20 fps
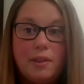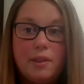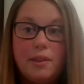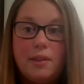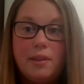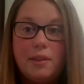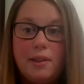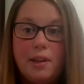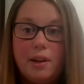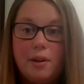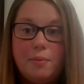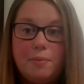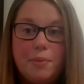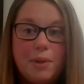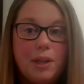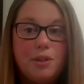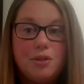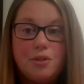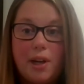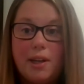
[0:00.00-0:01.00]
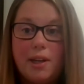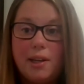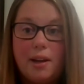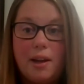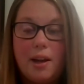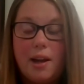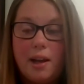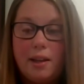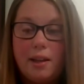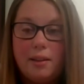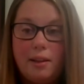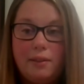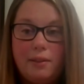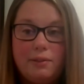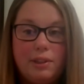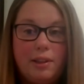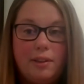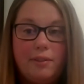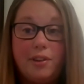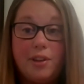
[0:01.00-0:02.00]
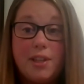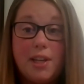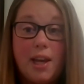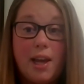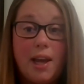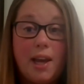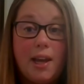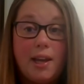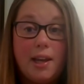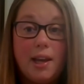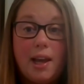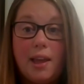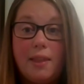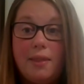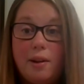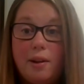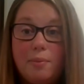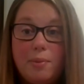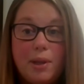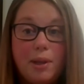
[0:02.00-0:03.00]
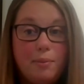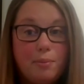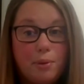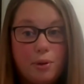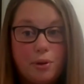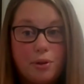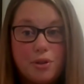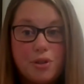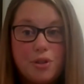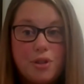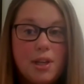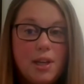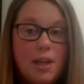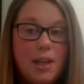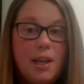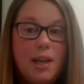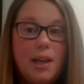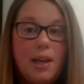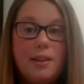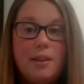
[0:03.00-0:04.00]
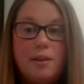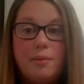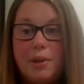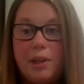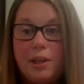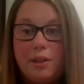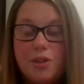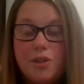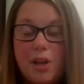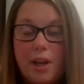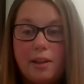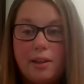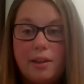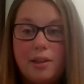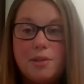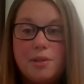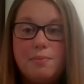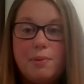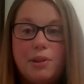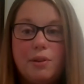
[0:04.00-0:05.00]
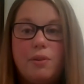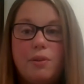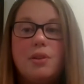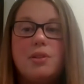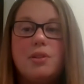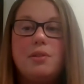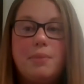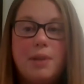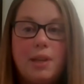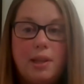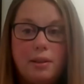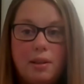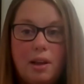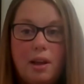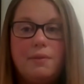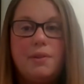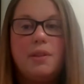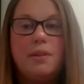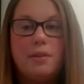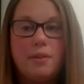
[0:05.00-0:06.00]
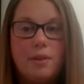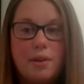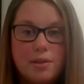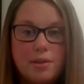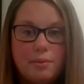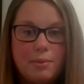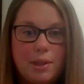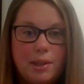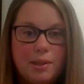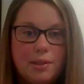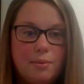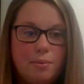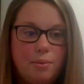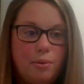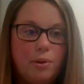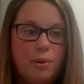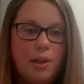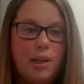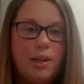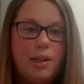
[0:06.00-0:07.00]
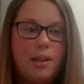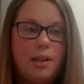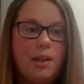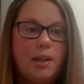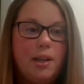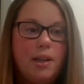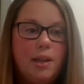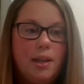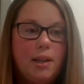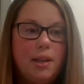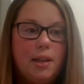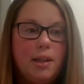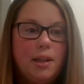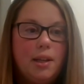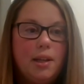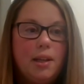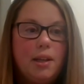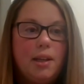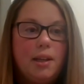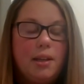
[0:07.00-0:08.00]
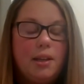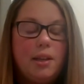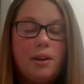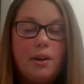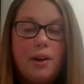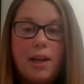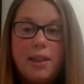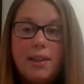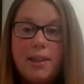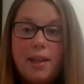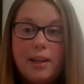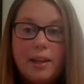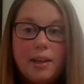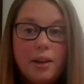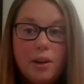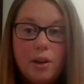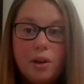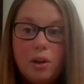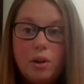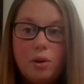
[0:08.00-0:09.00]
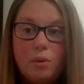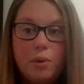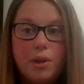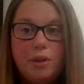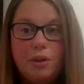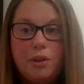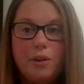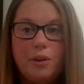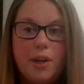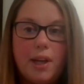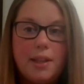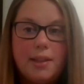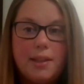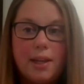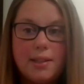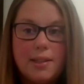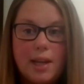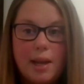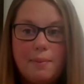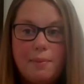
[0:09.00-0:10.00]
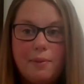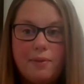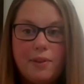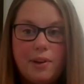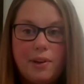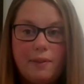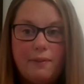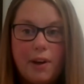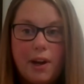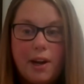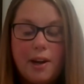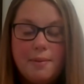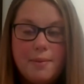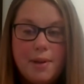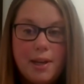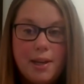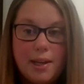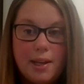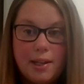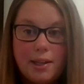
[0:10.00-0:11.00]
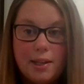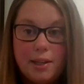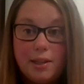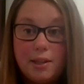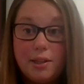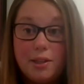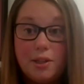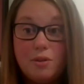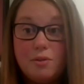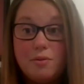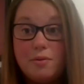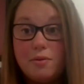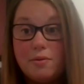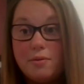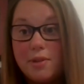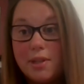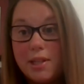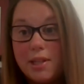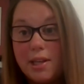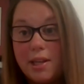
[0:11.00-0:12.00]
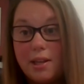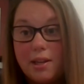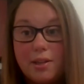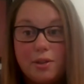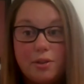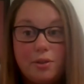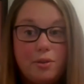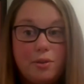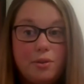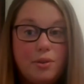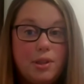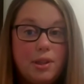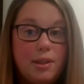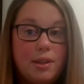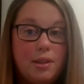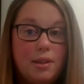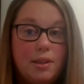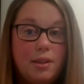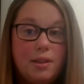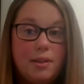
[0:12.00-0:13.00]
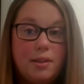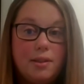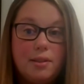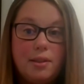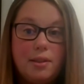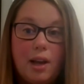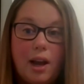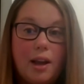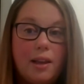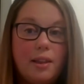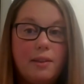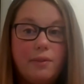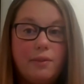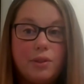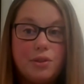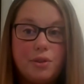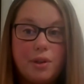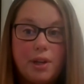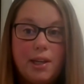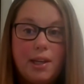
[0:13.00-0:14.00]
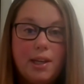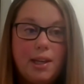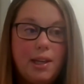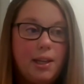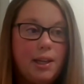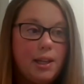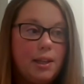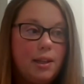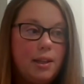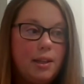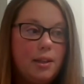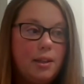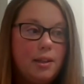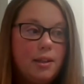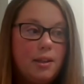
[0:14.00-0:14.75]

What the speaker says: they're being trained at a high level every day, and they're being pushed and they're being challenged, but they're also being loved and they're also being supported. And, I think when you create that type of an environment and you include high level training and,